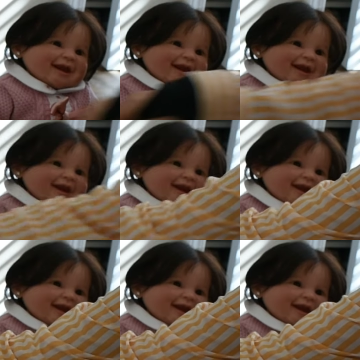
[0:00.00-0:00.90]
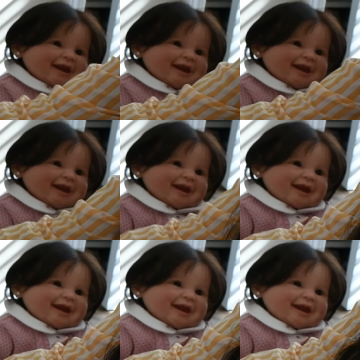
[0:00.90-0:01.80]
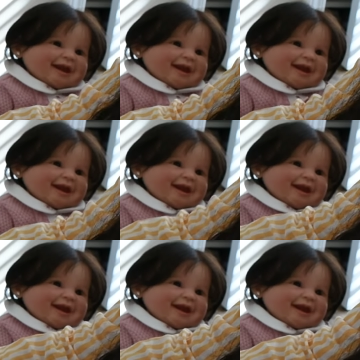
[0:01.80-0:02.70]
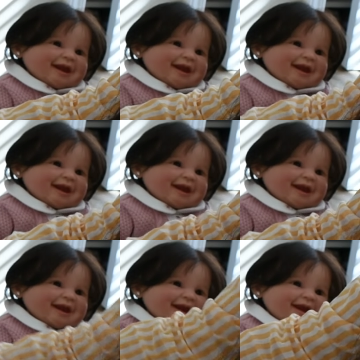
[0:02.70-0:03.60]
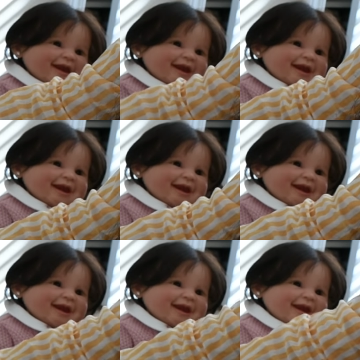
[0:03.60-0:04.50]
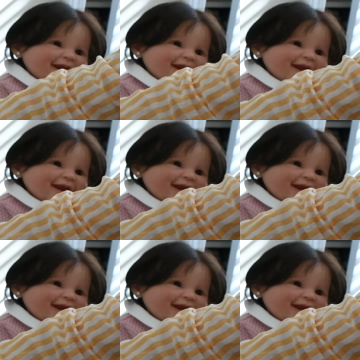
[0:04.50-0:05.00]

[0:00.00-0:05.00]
[no speech]